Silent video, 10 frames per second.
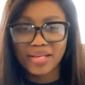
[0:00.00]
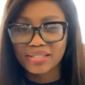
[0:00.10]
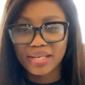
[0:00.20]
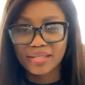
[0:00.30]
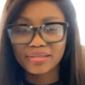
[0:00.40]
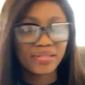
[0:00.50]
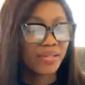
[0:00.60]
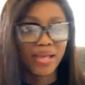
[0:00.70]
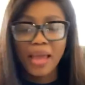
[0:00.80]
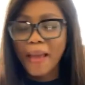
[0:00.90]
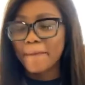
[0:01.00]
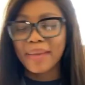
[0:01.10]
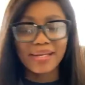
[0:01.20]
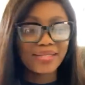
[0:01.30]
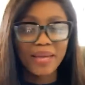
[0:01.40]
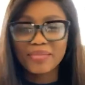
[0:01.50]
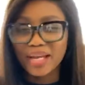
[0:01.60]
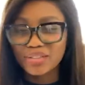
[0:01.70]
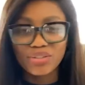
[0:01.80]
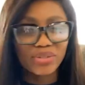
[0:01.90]
and by the time they
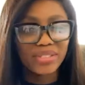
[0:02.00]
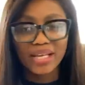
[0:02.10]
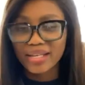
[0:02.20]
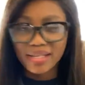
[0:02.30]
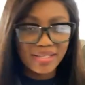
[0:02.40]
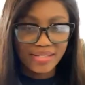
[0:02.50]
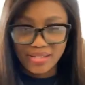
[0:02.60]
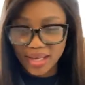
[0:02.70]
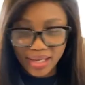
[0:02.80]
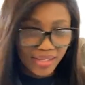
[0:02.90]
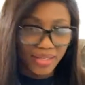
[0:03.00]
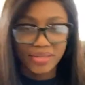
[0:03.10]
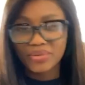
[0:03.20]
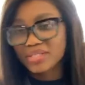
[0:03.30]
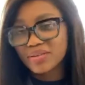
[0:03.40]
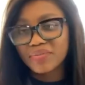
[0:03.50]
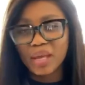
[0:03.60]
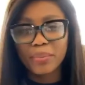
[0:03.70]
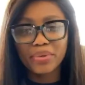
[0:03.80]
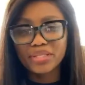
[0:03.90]
are done, their neck is darker than the rest of
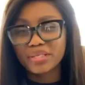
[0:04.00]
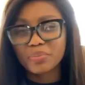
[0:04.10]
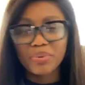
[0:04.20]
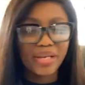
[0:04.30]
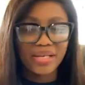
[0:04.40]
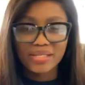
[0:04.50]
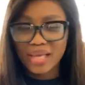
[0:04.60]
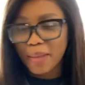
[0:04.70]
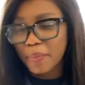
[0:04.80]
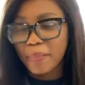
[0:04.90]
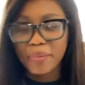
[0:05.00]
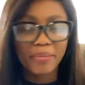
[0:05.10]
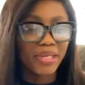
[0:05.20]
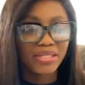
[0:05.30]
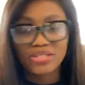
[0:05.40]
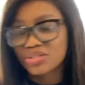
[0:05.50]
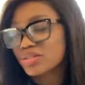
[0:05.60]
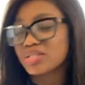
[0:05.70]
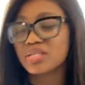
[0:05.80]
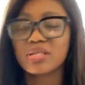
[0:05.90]
their body. Pregnancy hyperpigmentation
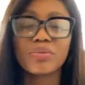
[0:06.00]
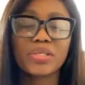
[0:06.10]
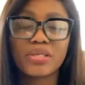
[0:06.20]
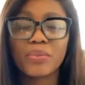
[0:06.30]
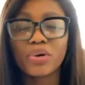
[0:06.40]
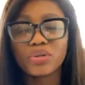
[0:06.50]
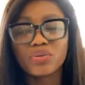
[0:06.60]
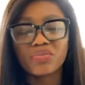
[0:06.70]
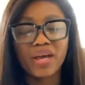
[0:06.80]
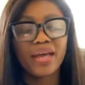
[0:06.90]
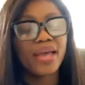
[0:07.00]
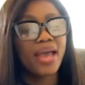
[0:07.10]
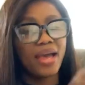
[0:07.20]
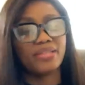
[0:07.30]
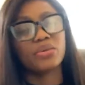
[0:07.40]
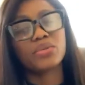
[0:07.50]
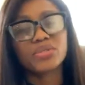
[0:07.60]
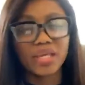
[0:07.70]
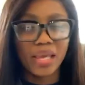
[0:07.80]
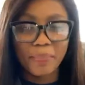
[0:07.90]
is dealing with them all over and they want
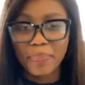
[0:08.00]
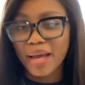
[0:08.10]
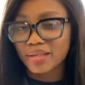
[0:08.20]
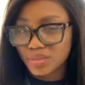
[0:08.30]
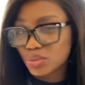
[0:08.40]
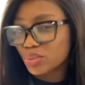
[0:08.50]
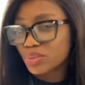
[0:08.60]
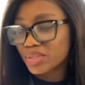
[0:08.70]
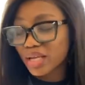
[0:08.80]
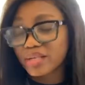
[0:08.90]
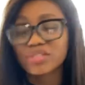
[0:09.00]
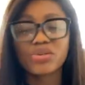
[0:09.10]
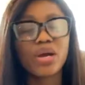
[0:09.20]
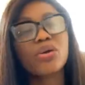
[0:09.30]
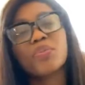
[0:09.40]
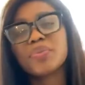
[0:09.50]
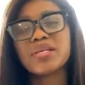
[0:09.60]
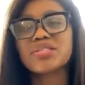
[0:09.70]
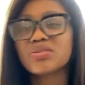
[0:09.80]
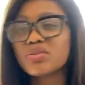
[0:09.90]
to get back to their natural
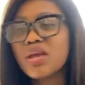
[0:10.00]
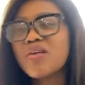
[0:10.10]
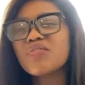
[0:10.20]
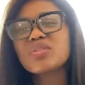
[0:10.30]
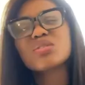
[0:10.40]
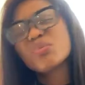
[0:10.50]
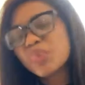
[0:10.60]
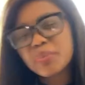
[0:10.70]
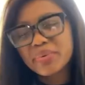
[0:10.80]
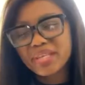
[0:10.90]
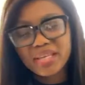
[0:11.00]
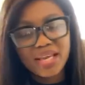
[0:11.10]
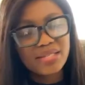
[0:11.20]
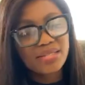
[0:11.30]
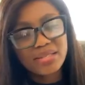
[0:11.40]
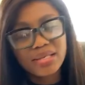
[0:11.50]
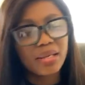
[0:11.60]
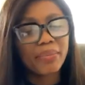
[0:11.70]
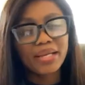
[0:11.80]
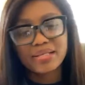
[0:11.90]
complexion. For some people, they get sick
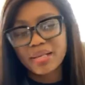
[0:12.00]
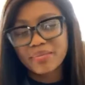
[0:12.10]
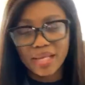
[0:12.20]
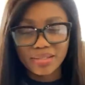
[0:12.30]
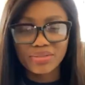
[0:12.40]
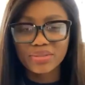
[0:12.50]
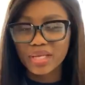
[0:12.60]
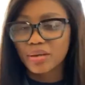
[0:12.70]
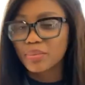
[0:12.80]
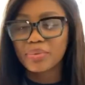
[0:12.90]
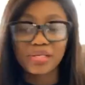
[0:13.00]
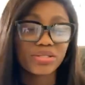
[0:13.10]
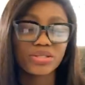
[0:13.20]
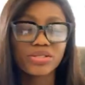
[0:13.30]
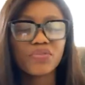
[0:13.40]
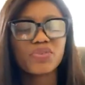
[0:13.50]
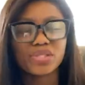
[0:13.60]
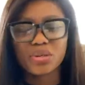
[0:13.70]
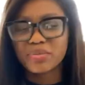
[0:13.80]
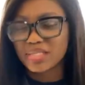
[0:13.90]
and by the time they are done, their complexion is gone. For
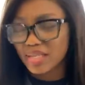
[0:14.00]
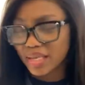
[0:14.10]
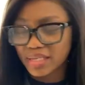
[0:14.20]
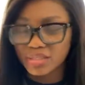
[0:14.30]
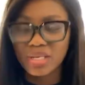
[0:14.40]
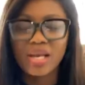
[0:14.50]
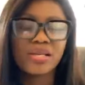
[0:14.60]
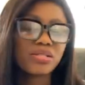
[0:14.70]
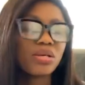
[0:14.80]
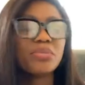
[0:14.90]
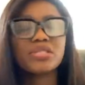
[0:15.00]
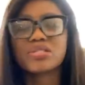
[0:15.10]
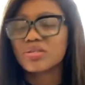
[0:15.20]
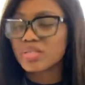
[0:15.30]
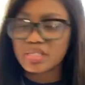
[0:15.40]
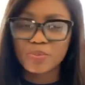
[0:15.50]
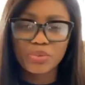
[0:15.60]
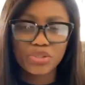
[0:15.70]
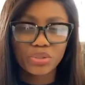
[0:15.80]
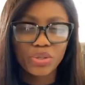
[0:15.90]
some, it's age. Some is sun
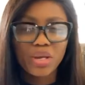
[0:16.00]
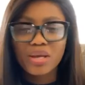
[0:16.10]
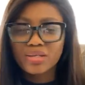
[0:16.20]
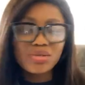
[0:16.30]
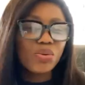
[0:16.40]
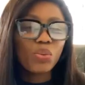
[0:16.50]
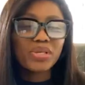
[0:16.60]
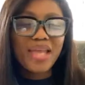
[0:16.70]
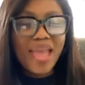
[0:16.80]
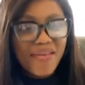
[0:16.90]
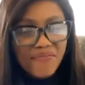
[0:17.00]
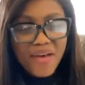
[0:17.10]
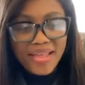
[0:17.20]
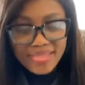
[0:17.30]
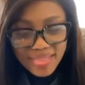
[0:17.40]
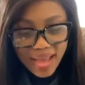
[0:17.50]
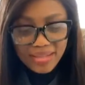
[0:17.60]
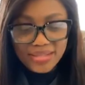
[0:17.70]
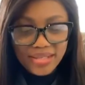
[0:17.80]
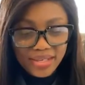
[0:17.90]
exposure. No, whatever
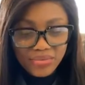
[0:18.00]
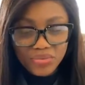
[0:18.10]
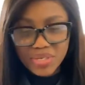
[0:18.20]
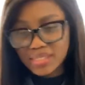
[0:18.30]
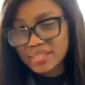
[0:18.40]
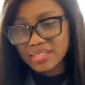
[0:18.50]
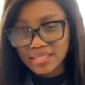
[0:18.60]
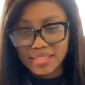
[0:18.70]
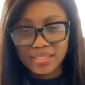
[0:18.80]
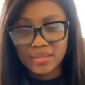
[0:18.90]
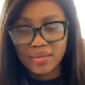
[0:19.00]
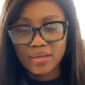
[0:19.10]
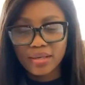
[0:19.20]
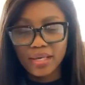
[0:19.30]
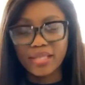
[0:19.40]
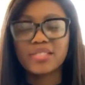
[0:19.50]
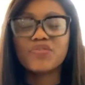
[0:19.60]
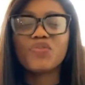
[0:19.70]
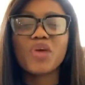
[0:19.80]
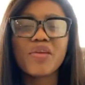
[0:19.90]
that reason is, it is
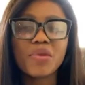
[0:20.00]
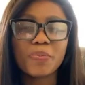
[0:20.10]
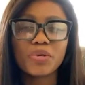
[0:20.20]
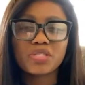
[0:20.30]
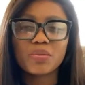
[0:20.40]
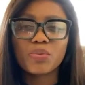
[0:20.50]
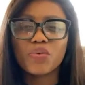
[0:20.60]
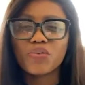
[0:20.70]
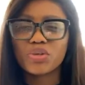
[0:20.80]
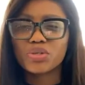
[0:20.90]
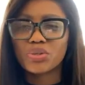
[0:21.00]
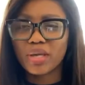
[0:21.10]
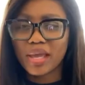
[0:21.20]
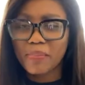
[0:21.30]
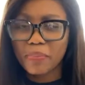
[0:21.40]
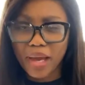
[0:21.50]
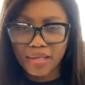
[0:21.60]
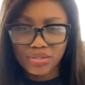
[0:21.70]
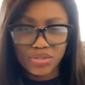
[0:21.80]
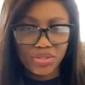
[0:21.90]
very possible for you to get
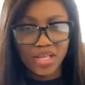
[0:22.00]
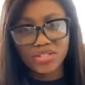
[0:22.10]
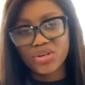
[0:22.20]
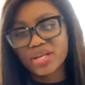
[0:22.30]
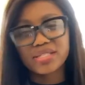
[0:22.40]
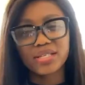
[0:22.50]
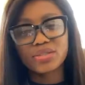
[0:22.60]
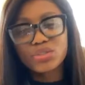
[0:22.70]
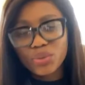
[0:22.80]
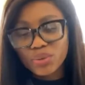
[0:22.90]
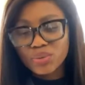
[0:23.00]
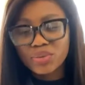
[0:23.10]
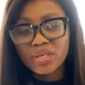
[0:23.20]
back to your natural skin tone,